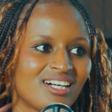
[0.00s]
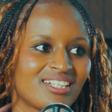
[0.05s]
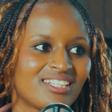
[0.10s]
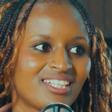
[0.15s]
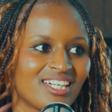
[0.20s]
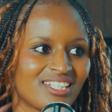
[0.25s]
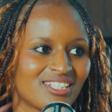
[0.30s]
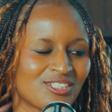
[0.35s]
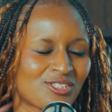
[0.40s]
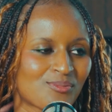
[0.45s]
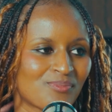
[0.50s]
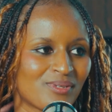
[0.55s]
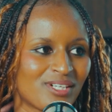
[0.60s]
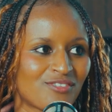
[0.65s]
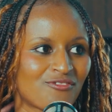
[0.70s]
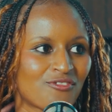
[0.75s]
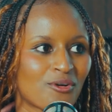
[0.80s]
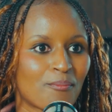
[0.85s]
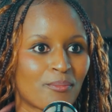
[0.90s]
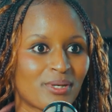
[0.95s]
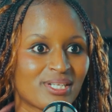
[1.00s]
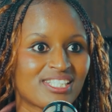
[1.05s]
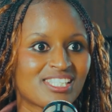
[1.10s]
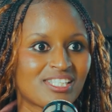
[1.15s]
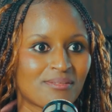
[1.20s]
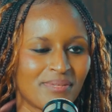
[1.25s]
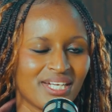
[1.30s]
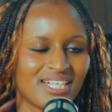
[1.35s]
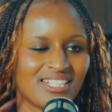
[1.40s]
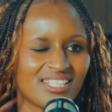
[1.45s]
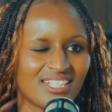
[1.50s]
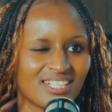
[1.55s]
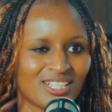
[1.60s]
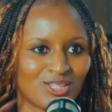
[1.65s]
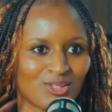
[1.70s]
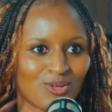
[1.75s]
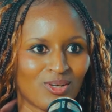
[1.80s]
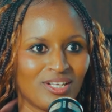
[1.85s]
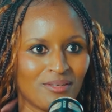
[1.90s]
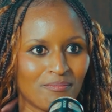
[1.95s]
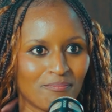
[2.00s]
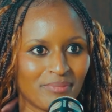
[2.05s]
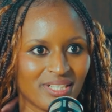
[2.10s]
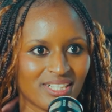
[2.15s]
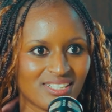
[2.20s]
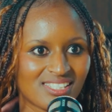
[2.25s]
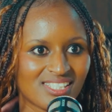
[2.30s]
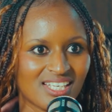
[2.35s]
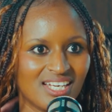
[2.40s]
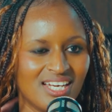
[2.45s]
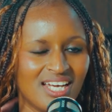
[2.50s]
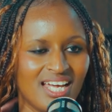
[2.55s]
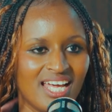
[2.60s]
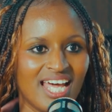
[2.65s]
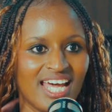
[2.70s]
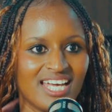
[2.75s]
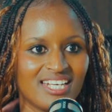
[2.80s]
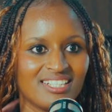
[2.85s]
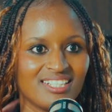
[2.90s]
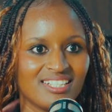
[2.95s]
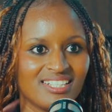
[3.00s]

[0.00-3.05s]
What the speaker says: Kenya was banned from participating in the Olympics, and